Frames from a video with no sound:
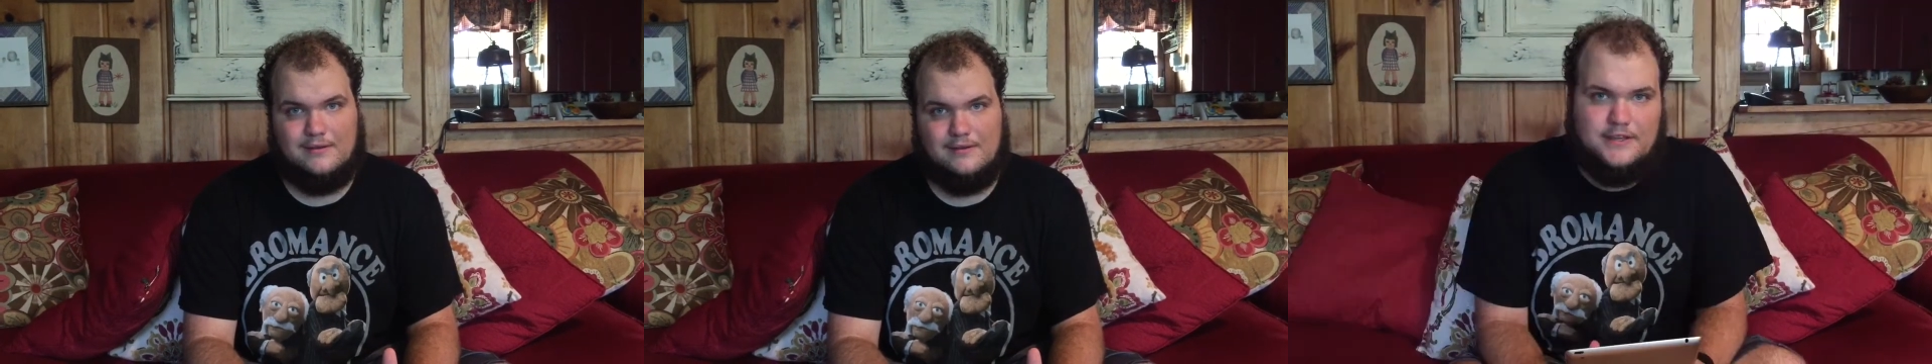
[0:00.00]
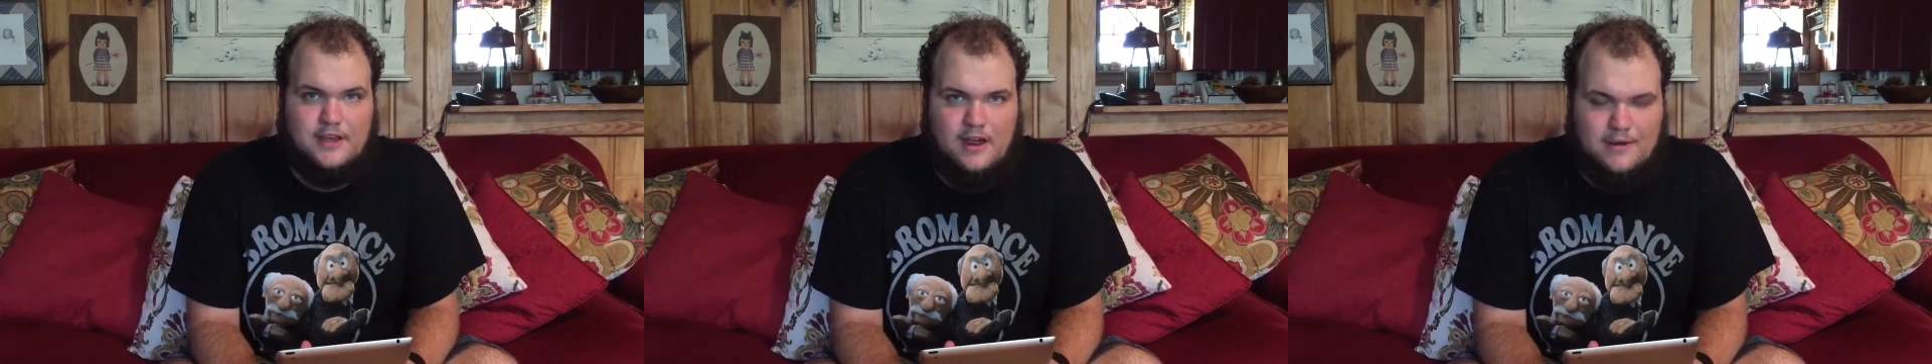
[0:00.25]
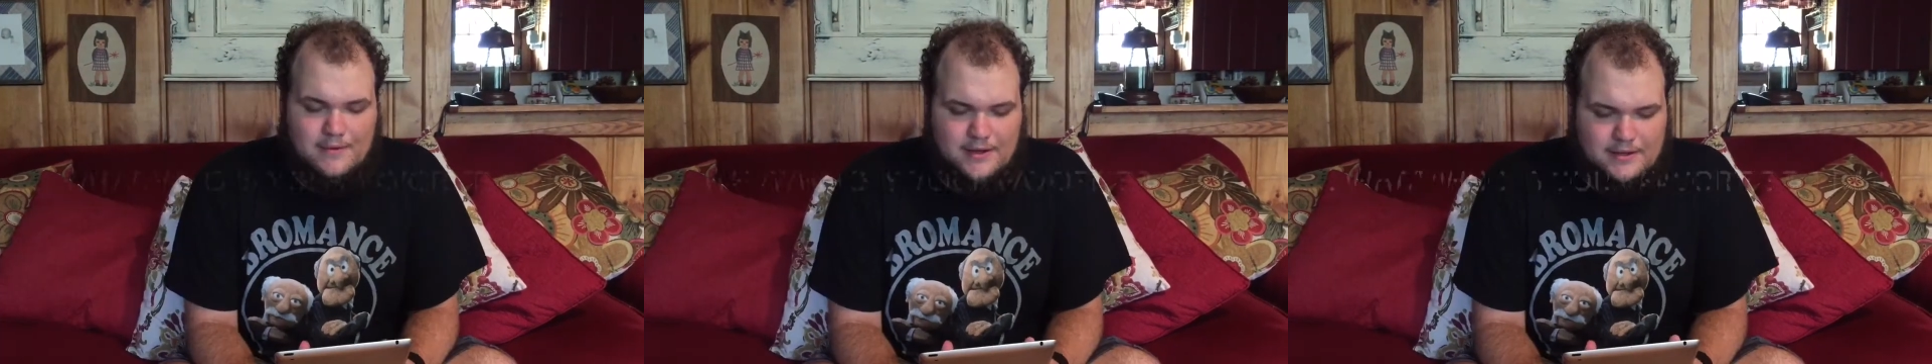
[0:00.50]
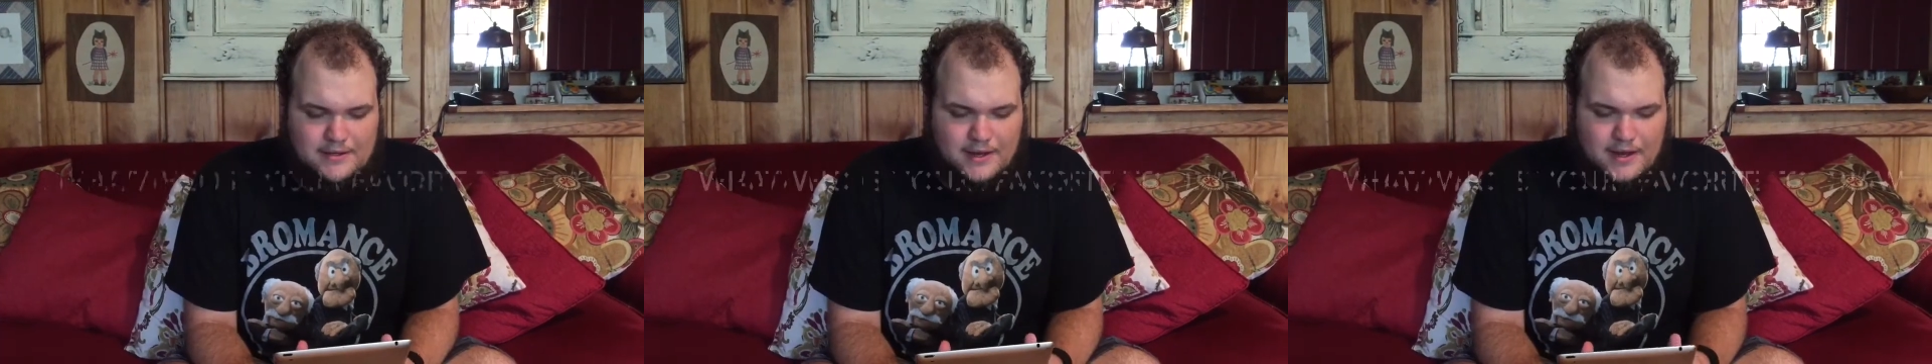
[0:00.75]
The second
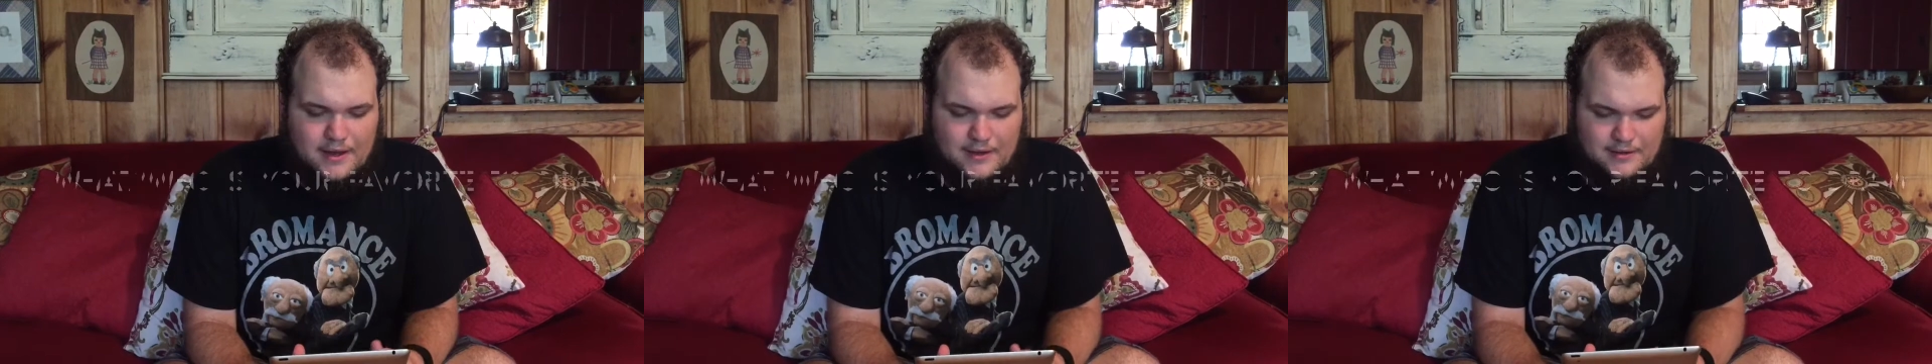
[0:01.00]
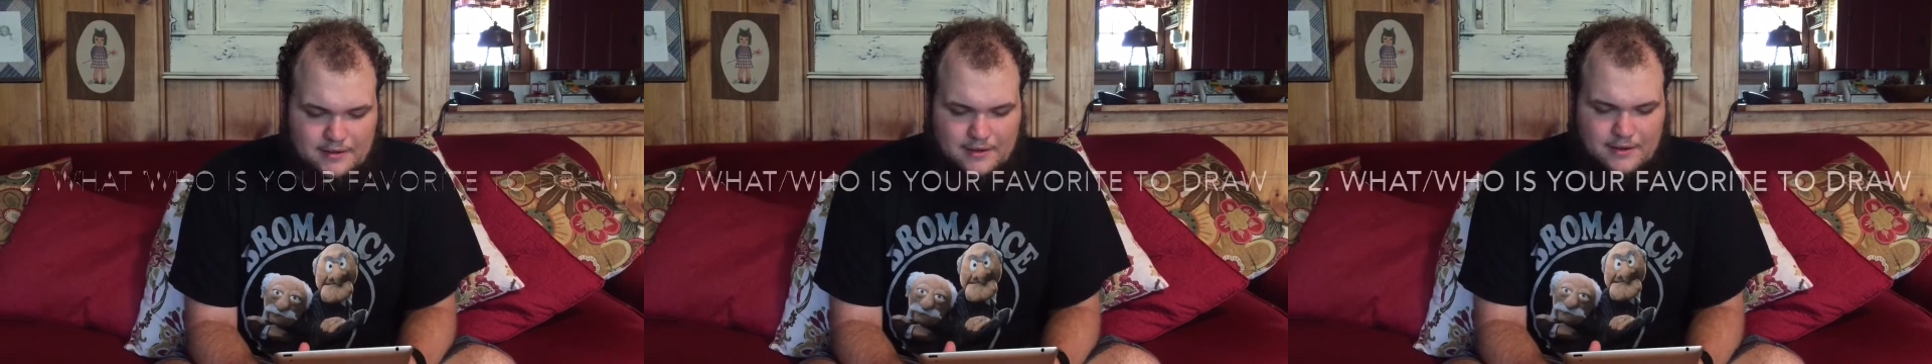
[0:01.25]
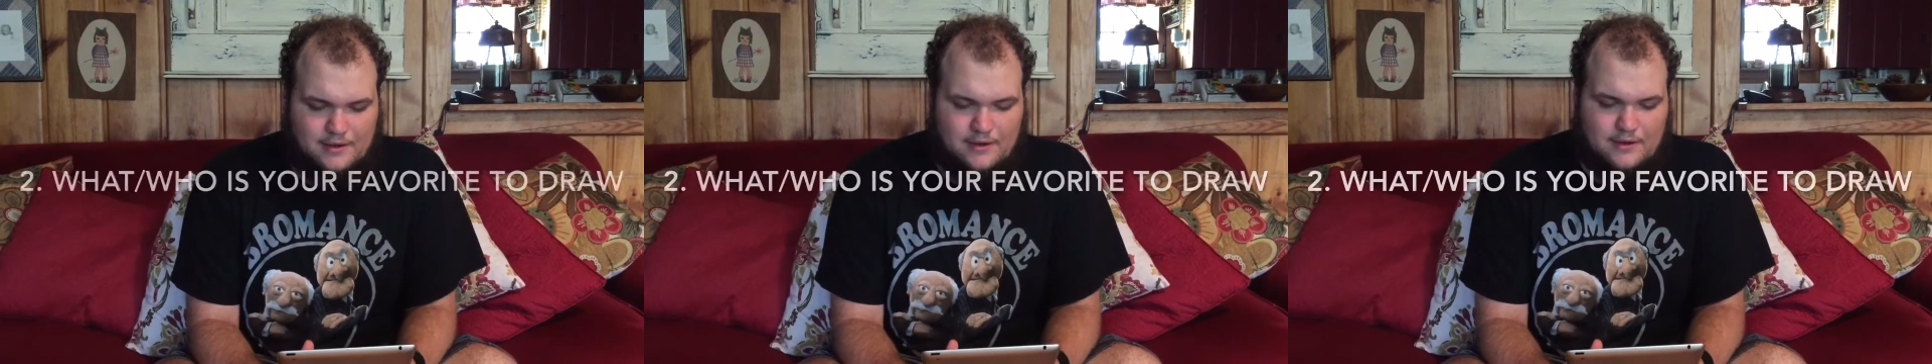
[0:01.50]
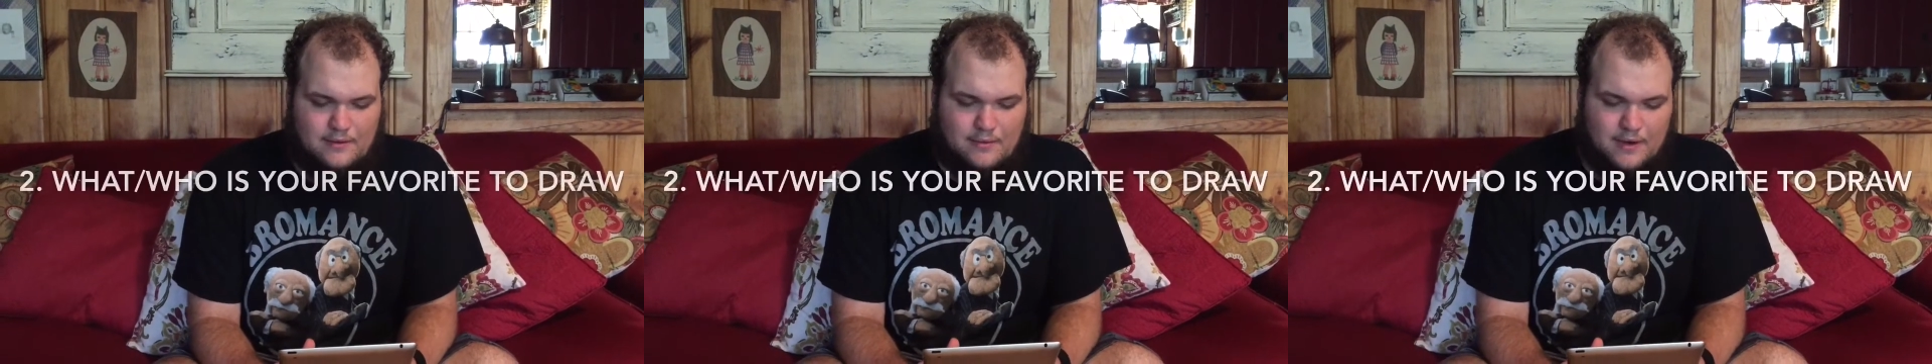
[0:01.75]
one says,
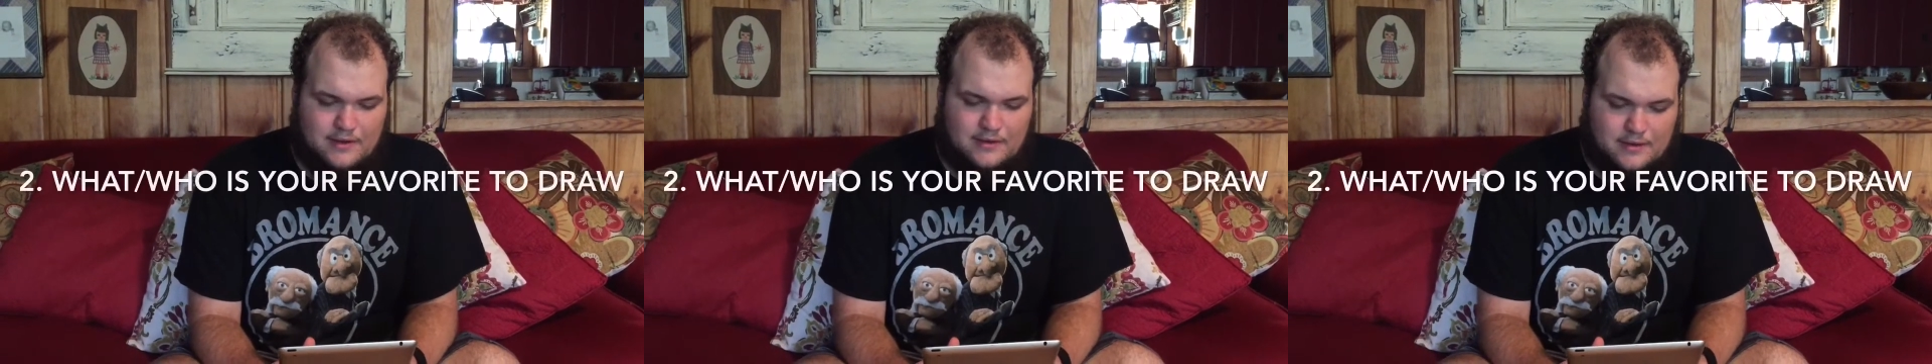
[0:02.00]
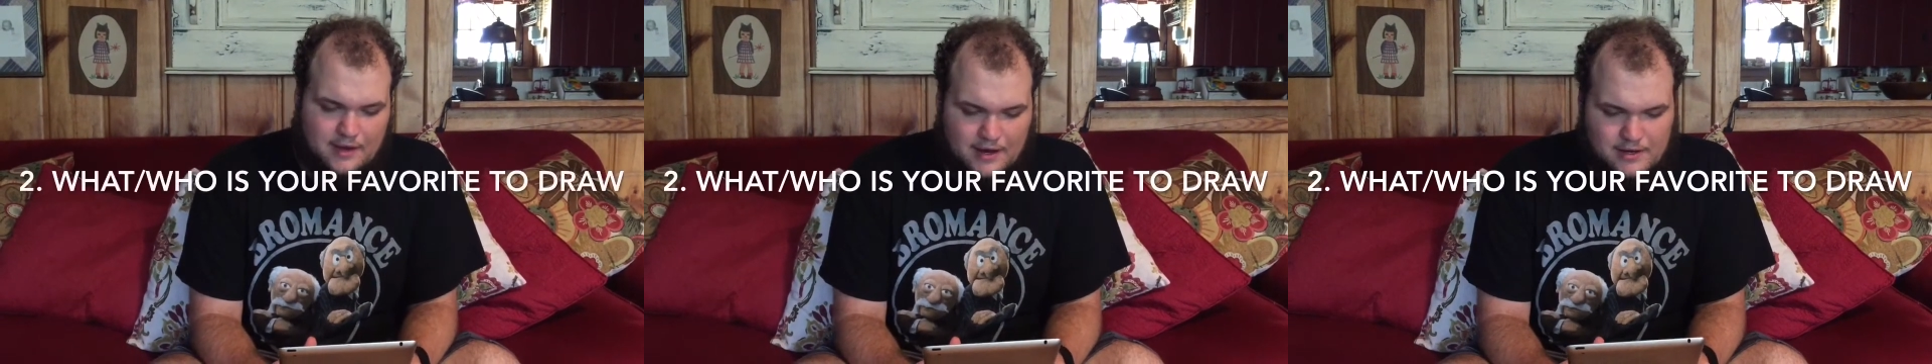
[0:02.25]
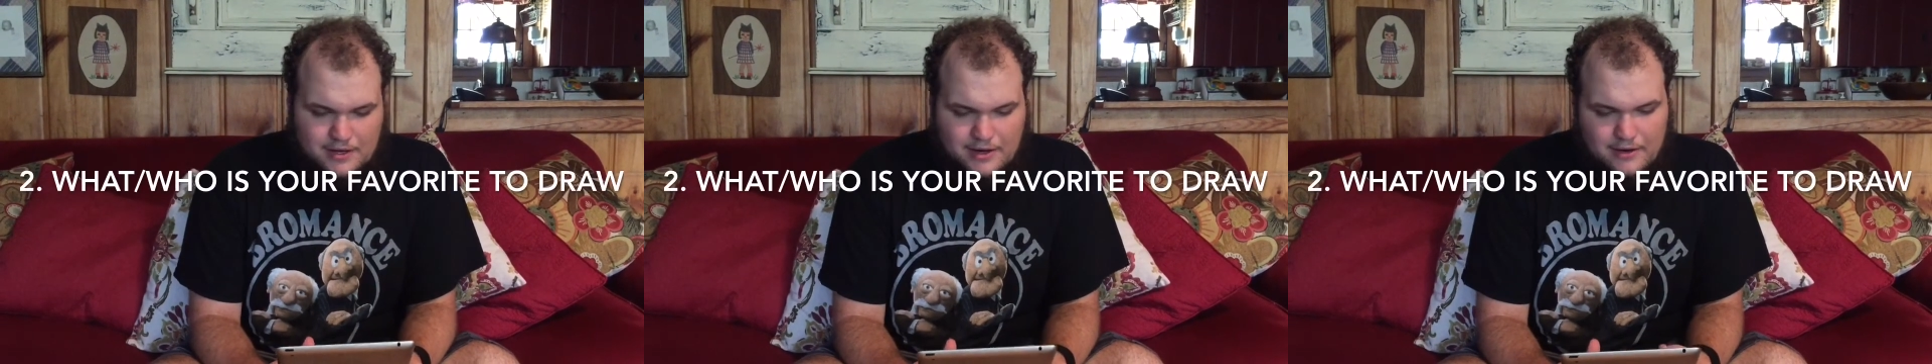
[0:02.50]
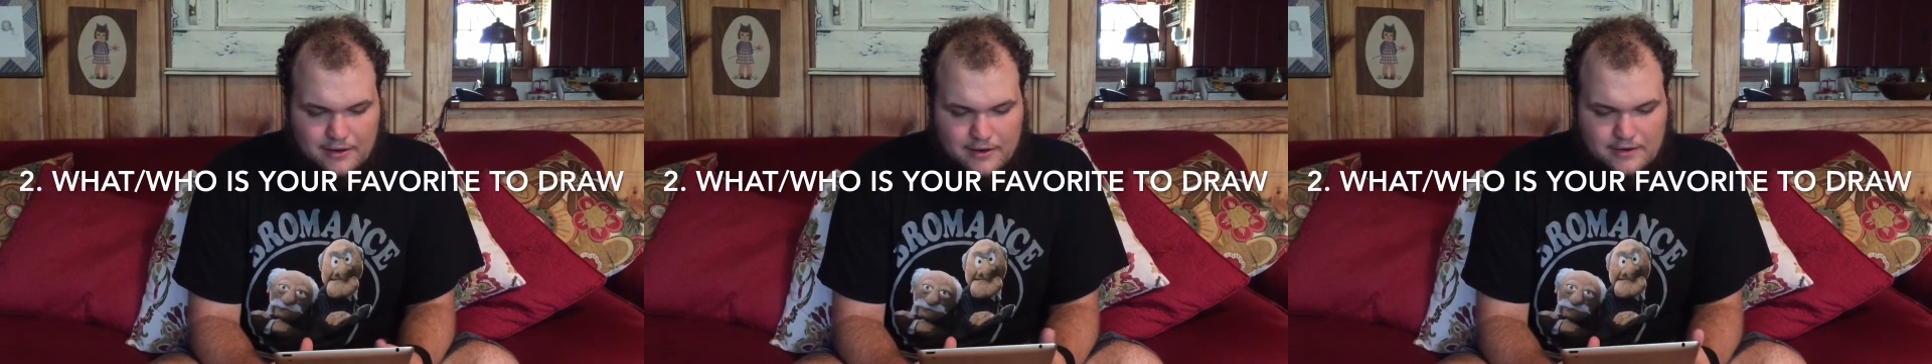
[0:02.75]

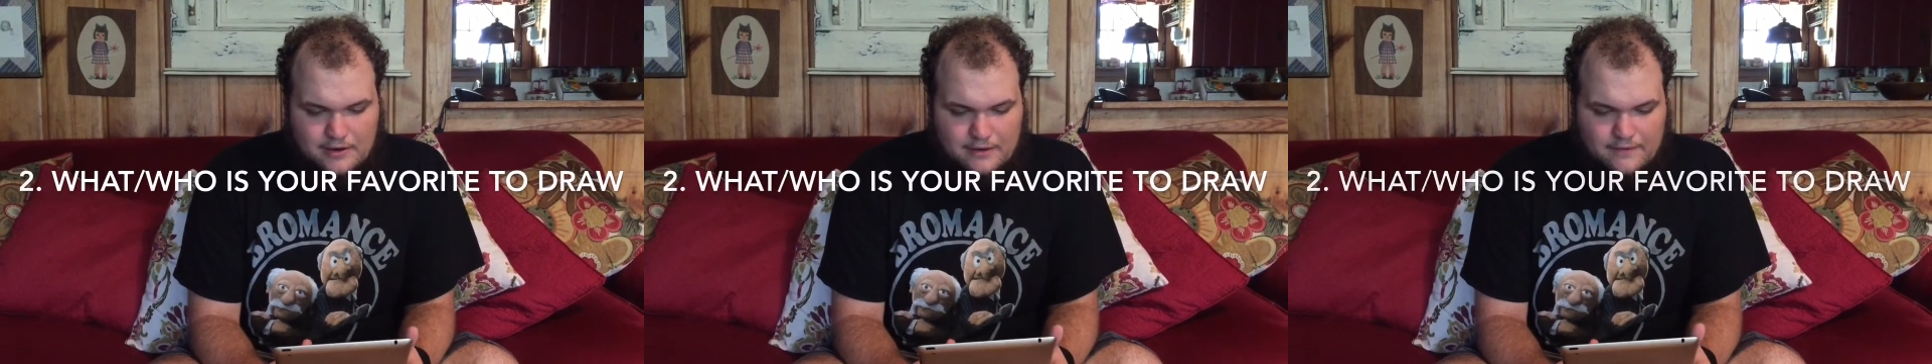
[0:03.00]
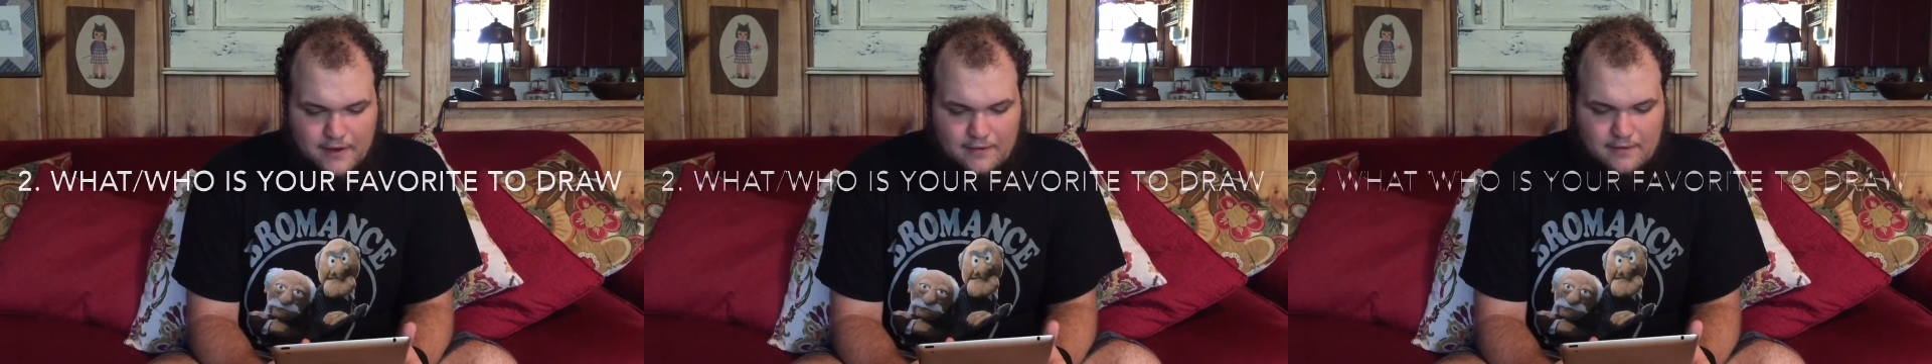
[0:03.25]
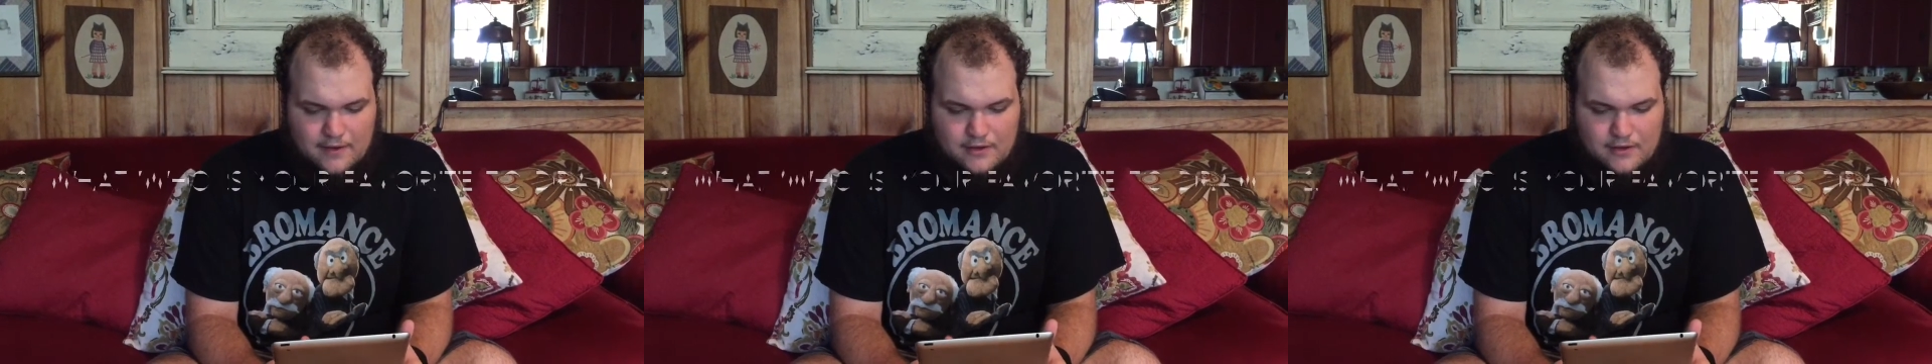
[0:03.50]
what/who is your favorite